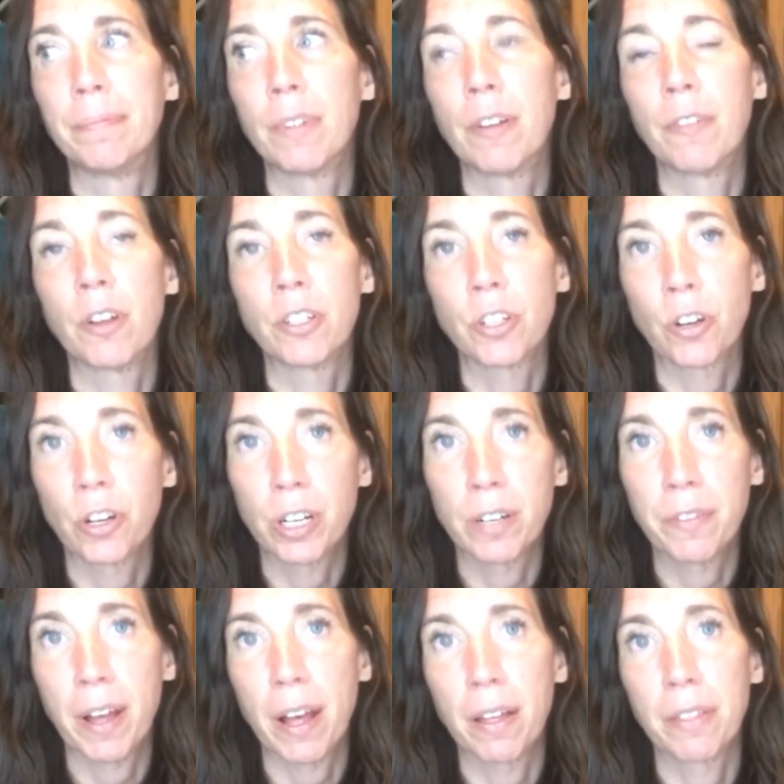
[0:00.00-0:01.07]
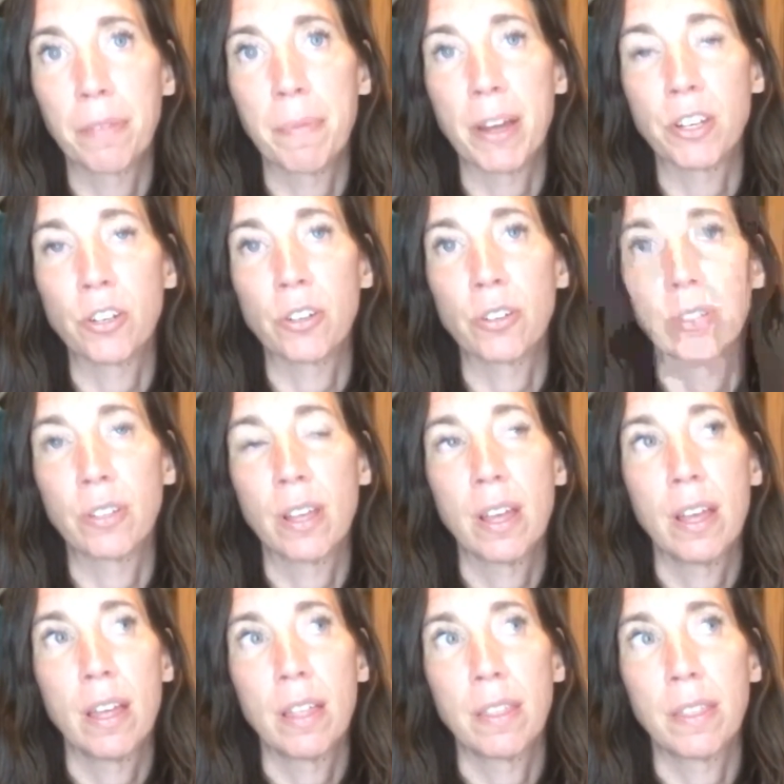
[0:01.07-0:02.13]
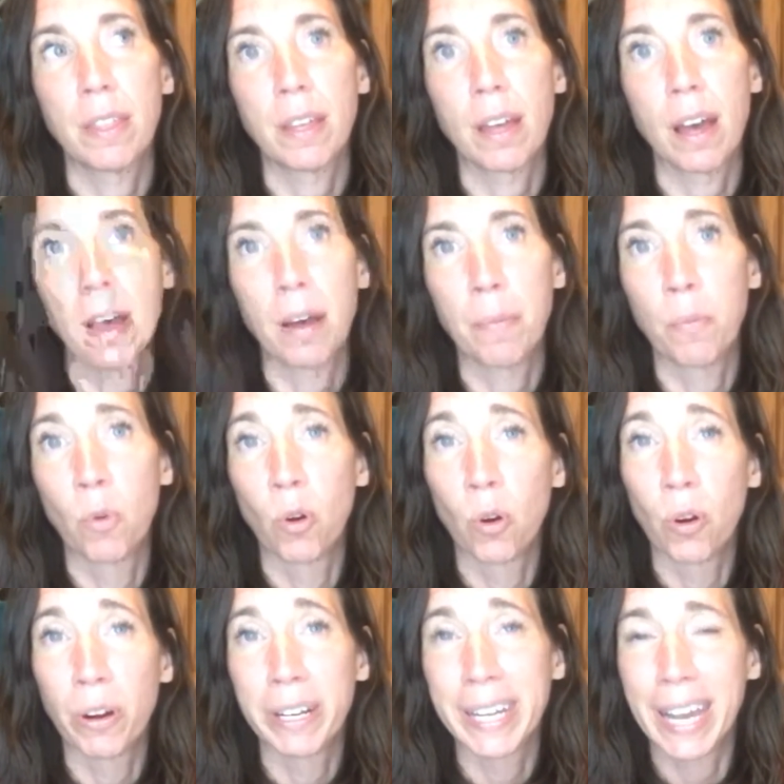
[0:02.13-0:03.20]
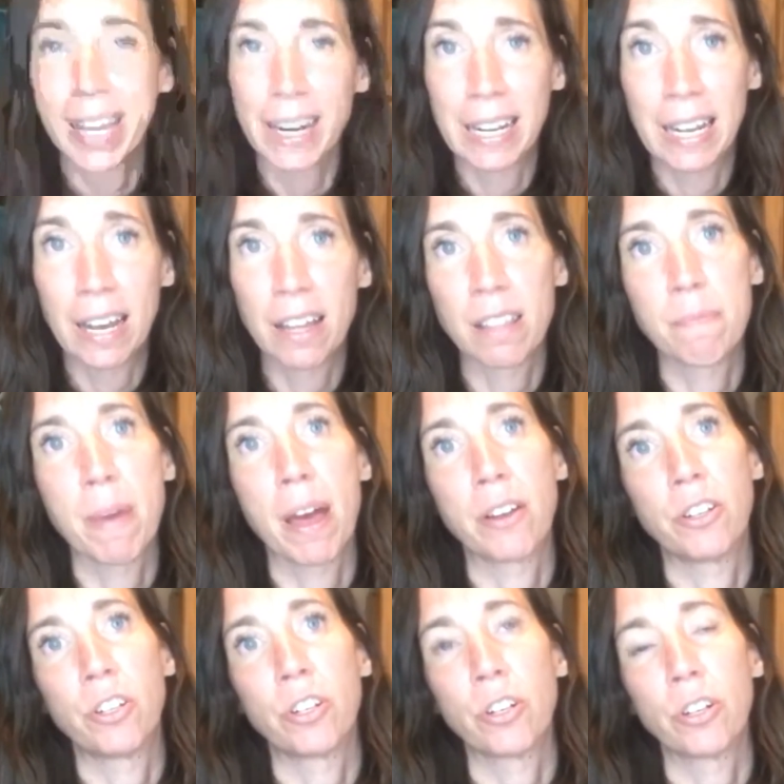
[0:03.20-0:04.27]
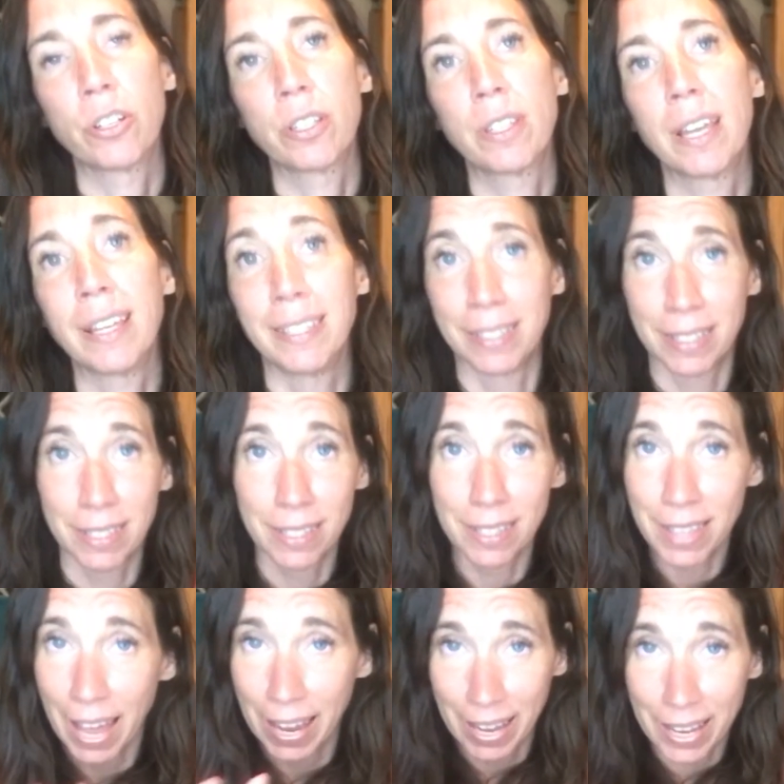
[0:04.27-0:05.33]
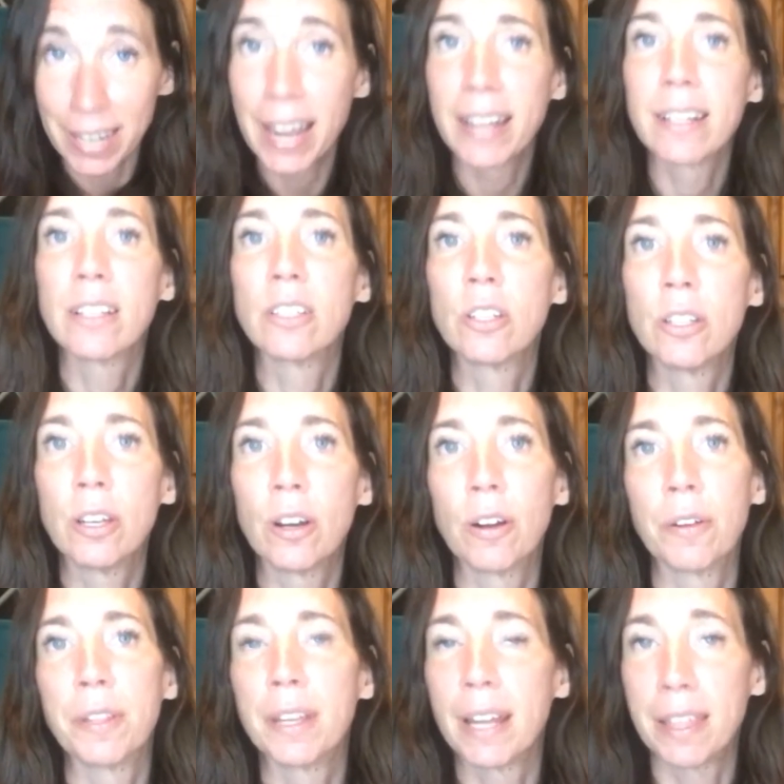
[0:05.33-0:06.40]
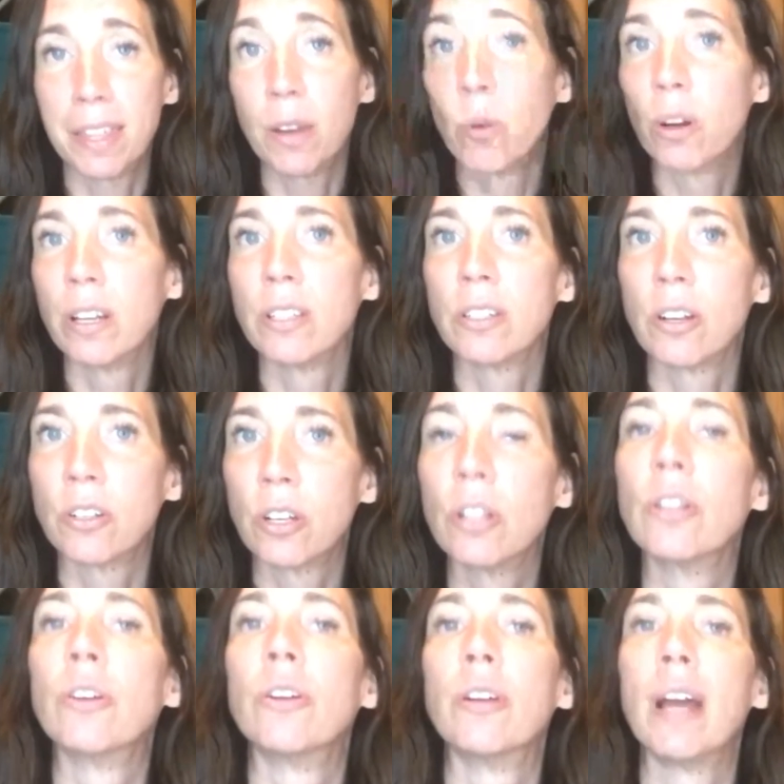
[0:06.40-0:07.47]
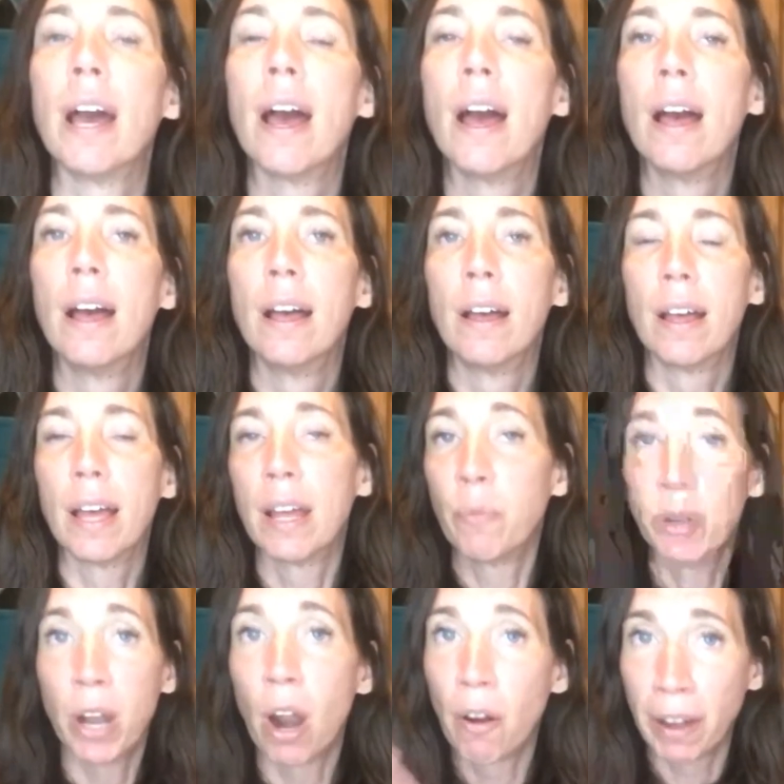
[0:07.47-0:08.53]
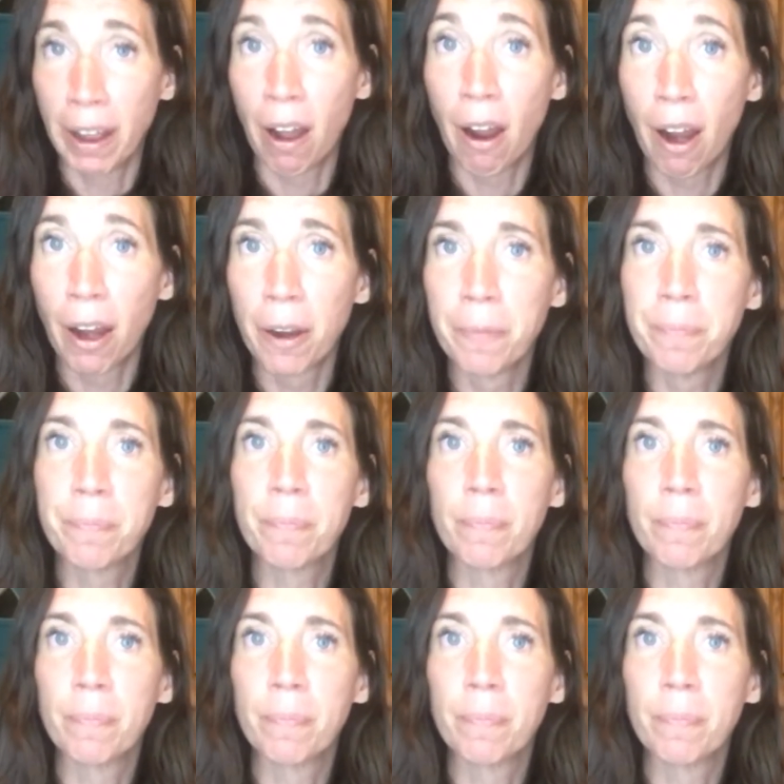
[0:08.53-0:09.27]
of alternative health measures, more organic health measures, things that connect us to the earth. And I think we're going to start to learn, and we already are,